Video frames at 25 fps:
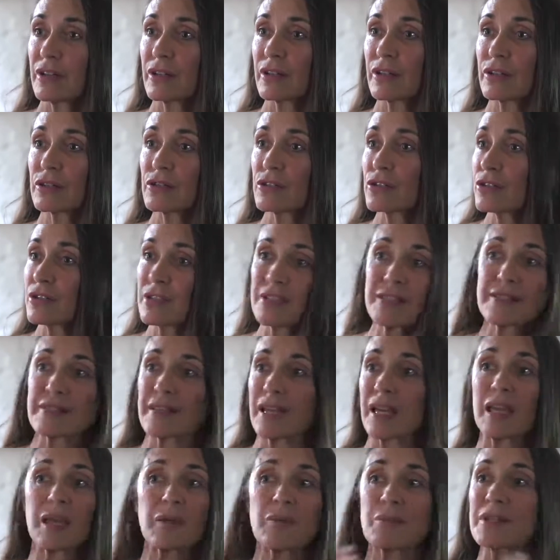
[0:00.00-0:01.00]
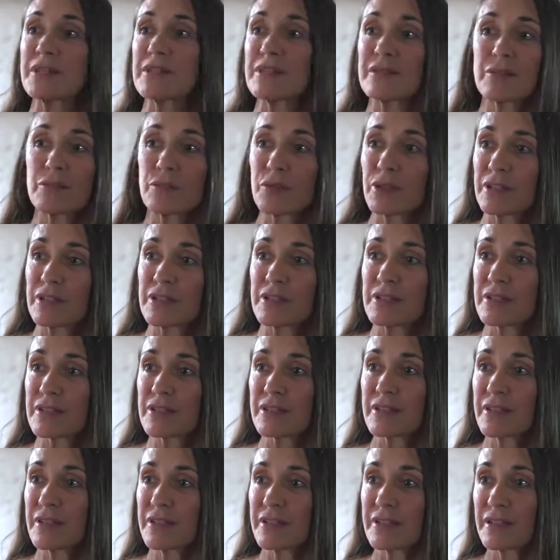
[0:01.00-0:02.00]
are the same as the
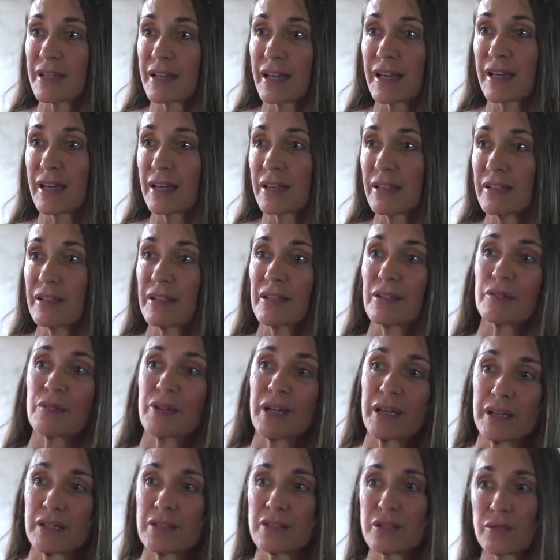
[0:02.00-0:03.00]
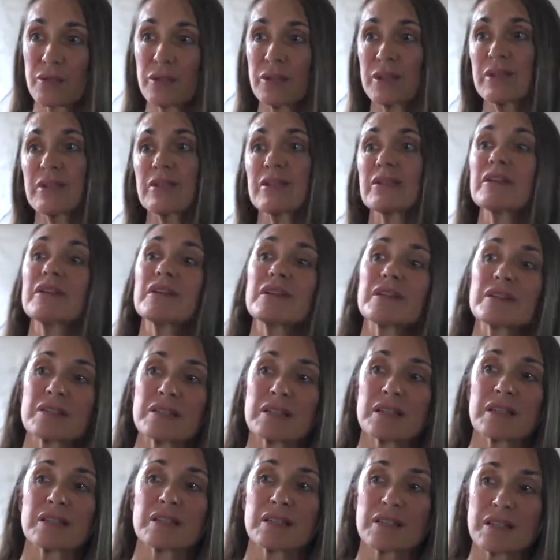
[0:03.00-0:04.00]
ones that I ran into in the
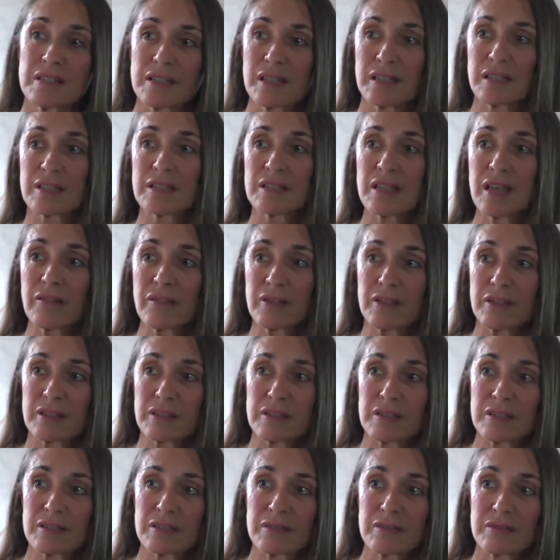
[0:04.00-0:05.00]
60s and the 70s.